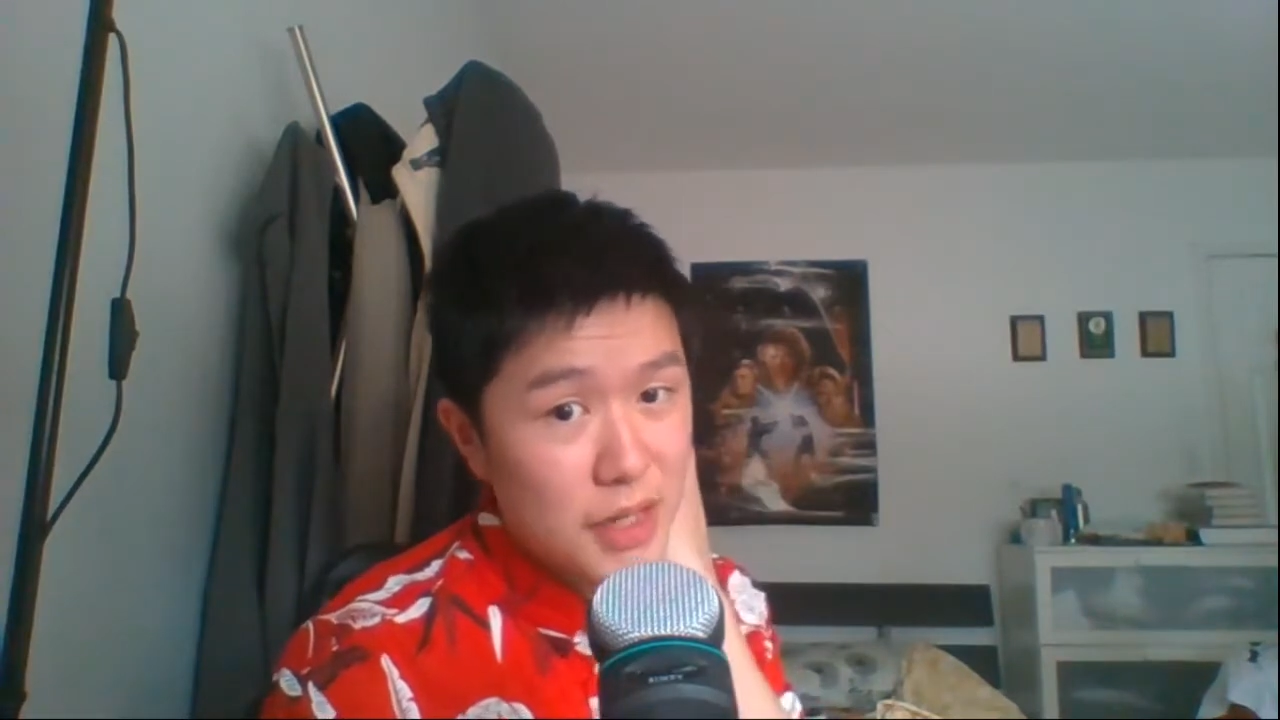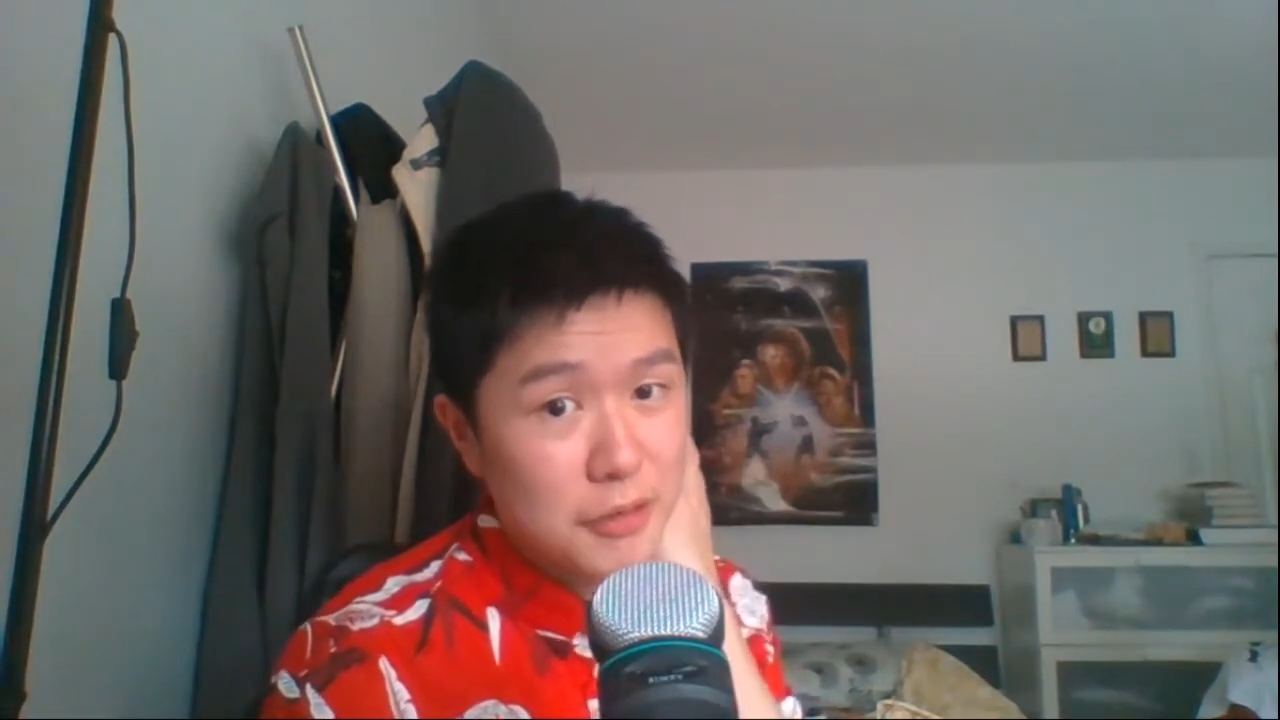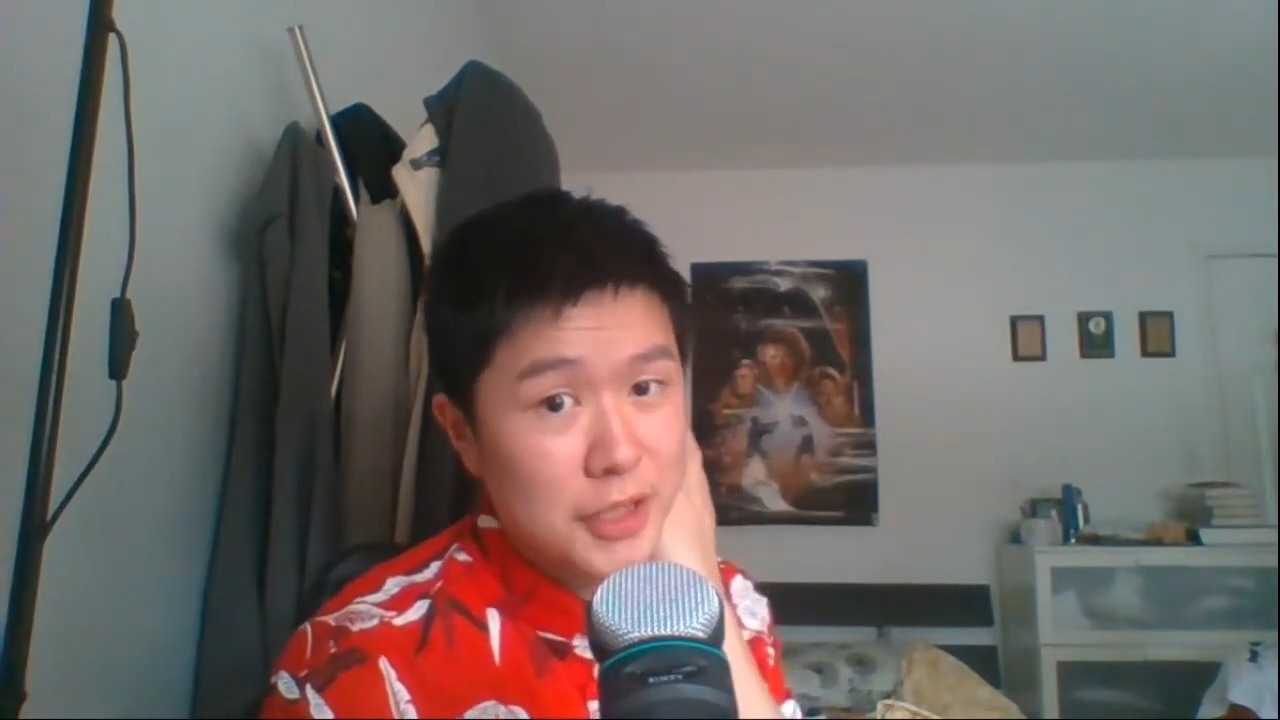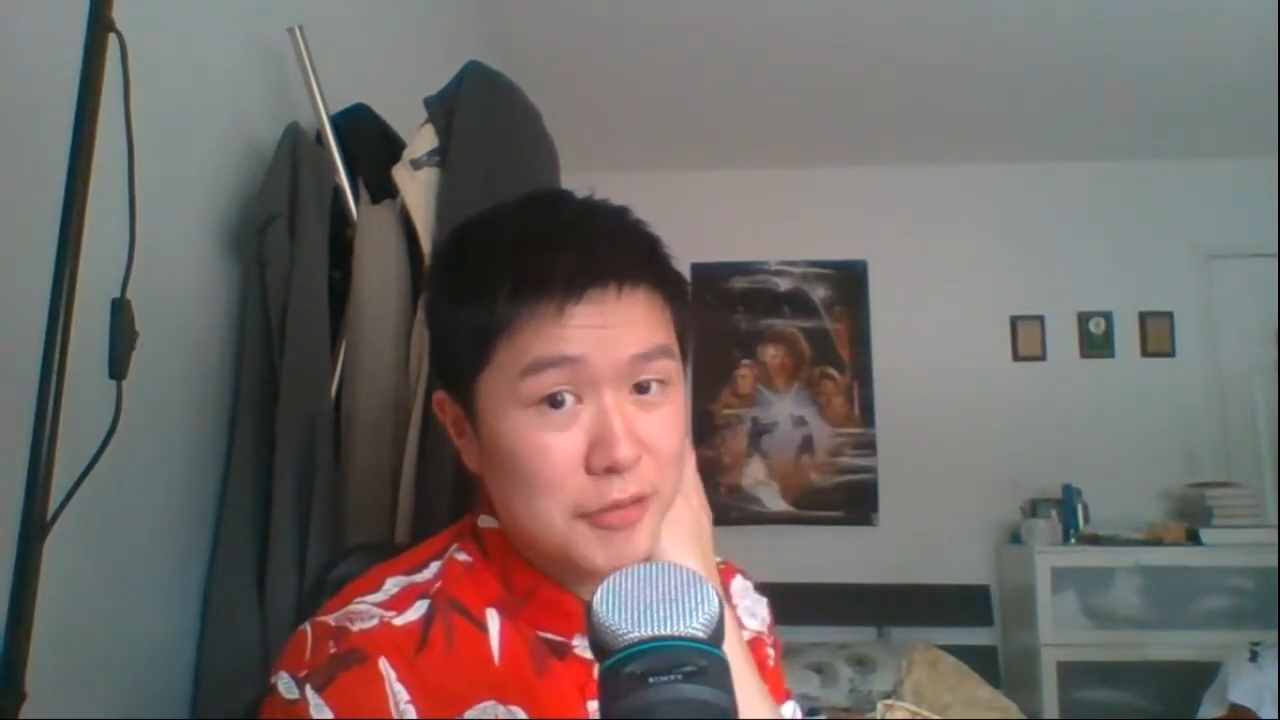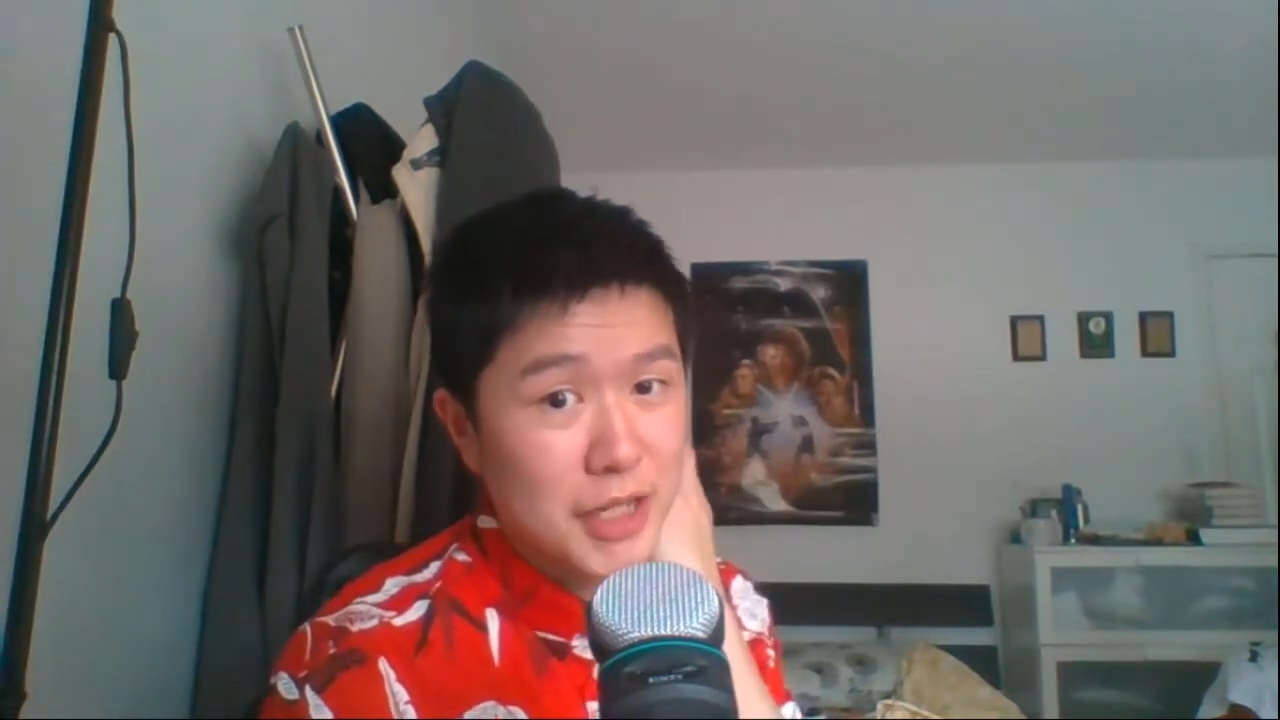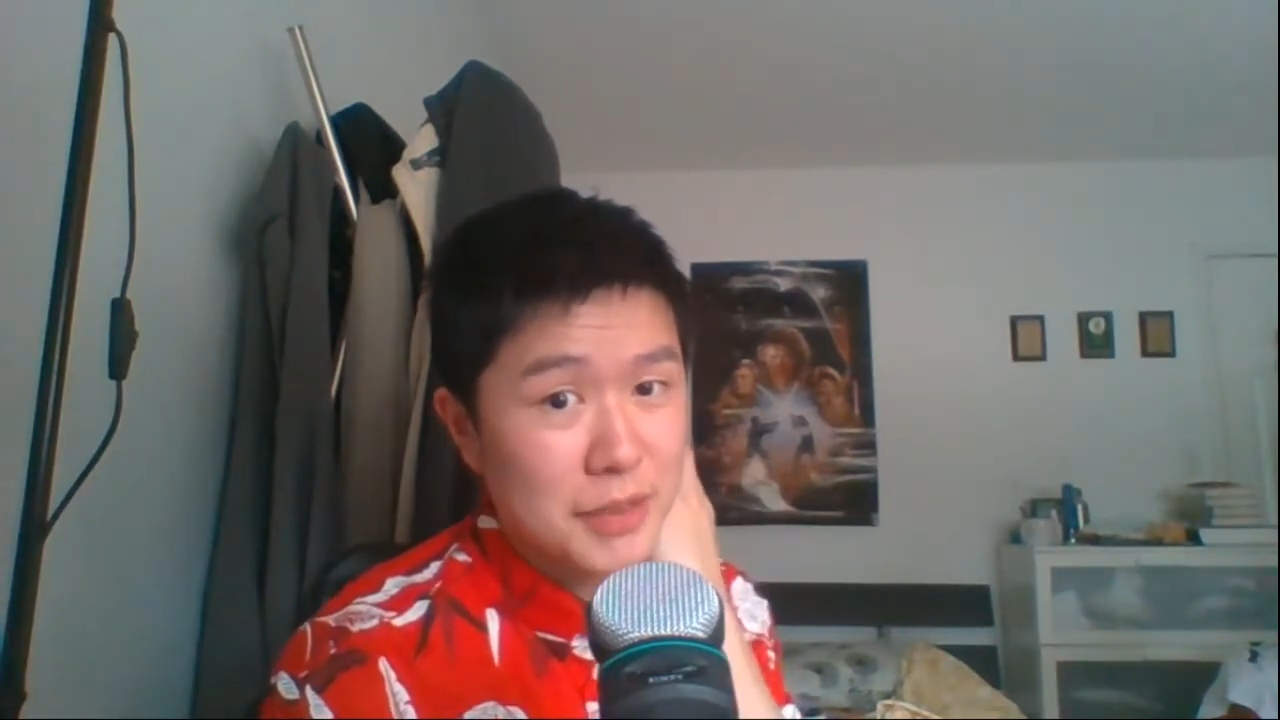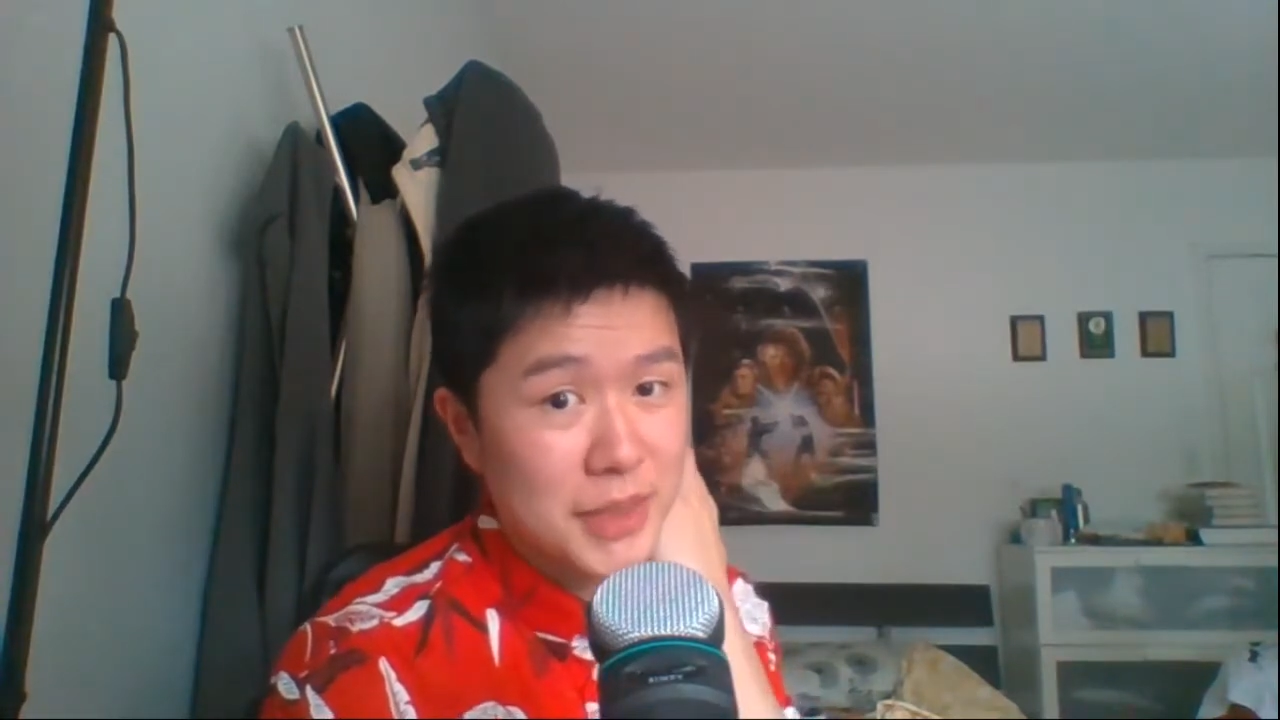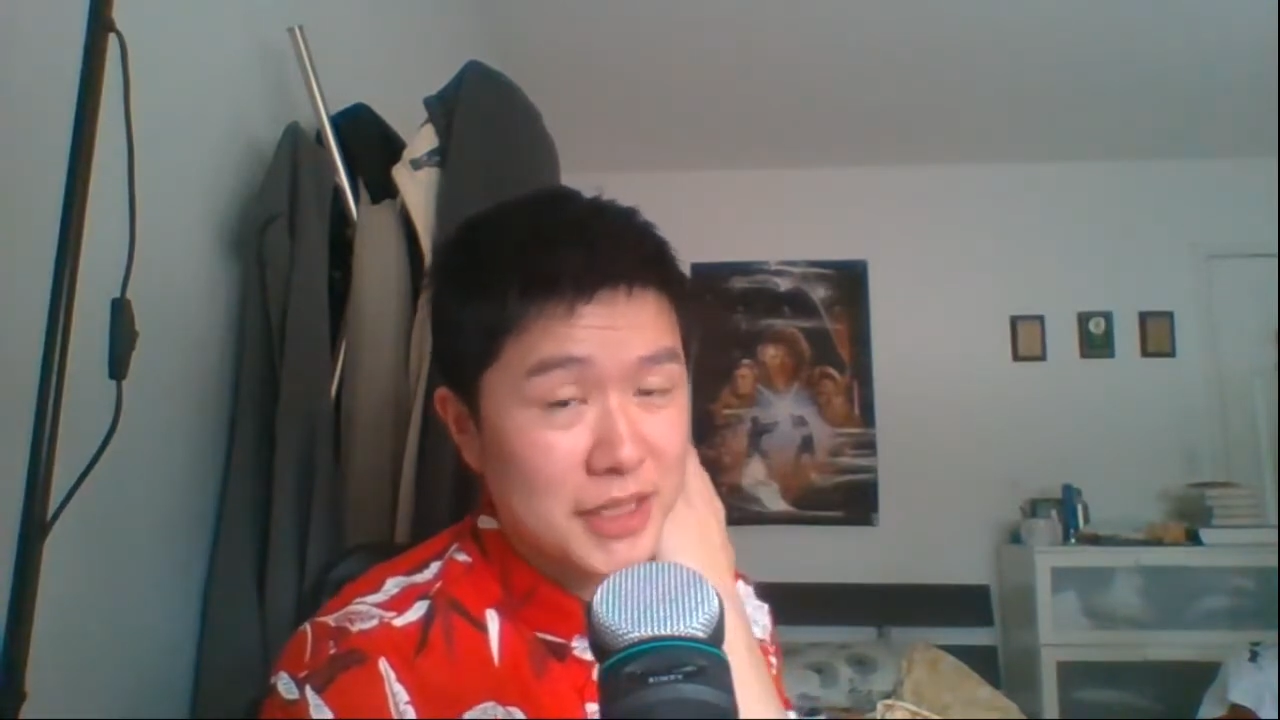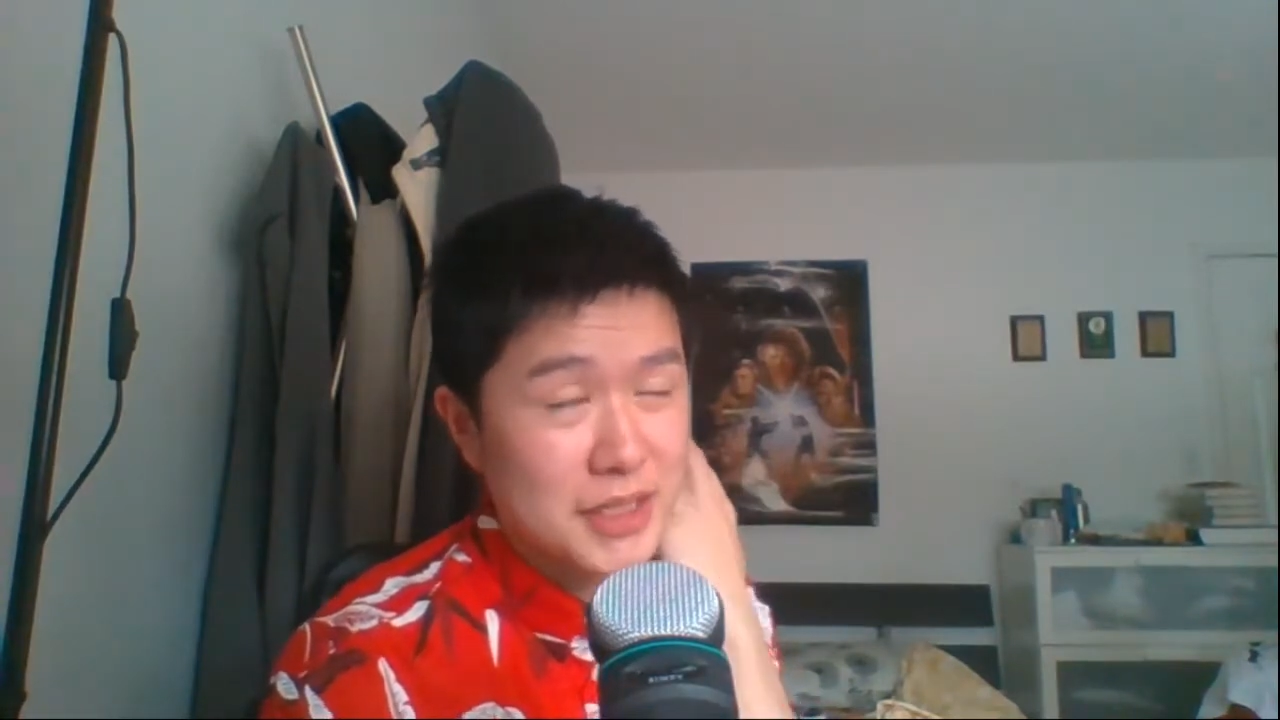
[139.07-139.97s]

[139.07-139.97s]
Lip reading: not recommend